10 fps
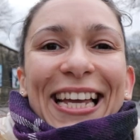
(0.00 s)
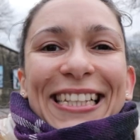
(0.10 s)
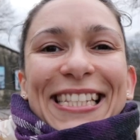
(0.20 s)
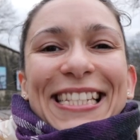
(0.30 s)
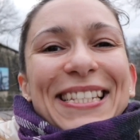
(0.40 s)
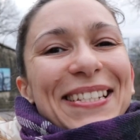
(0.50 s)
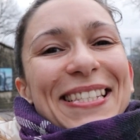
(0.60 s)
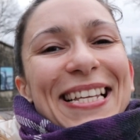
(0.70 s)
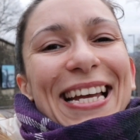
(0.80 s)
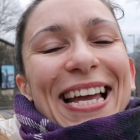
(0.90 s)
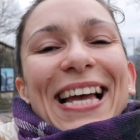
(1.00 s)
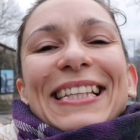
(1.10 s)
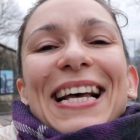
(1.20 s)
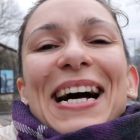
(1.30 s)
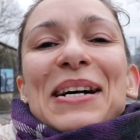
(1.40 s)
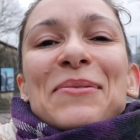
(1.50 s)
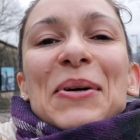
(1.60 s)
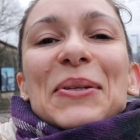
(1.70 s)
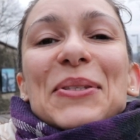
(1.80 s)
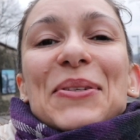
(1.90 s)
It's Tuesday and I'm
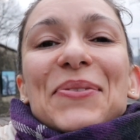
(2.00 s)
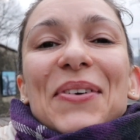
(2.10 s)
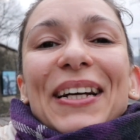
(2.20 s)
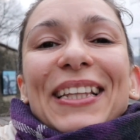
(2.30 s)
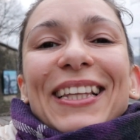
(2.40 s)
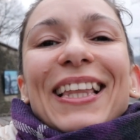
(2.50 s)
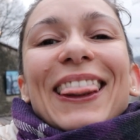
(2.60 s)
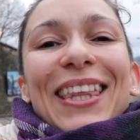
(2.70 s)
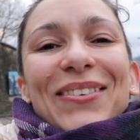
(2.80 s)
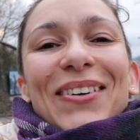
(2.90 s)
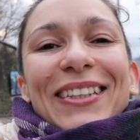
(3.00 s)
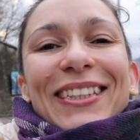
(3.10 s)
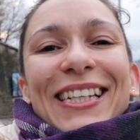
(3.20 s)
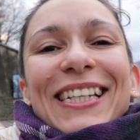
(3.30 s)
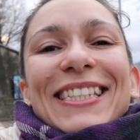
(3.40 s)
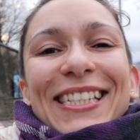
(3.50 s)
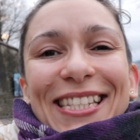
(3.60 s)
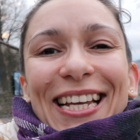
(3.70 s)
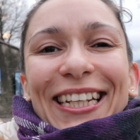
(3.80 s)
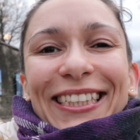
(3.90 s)
out to find the one
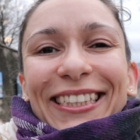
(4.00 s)
today.